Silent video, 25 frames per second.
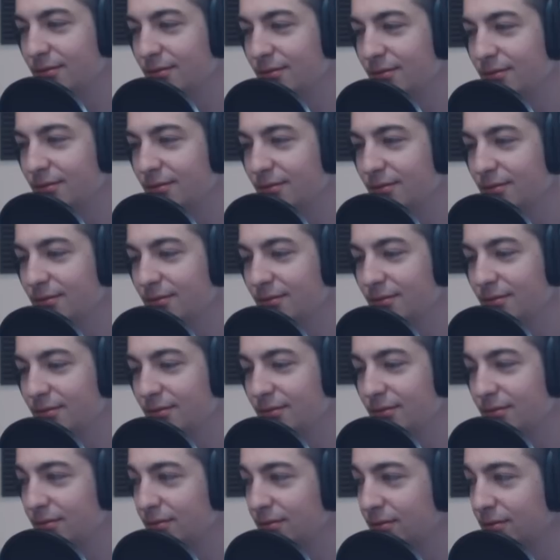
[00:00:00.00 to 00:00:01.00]

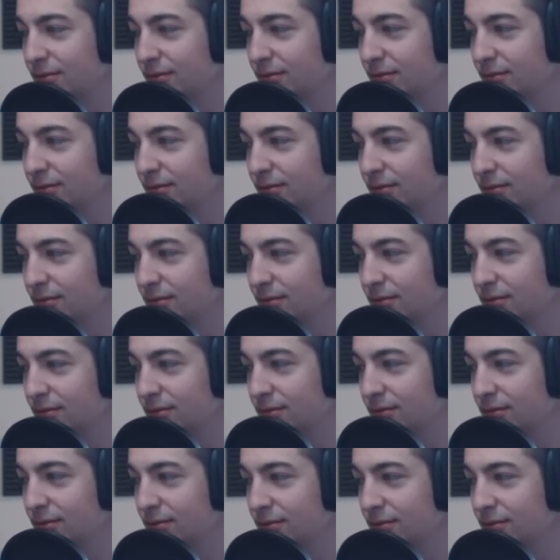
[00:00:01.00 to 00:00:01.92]
(no one is talking)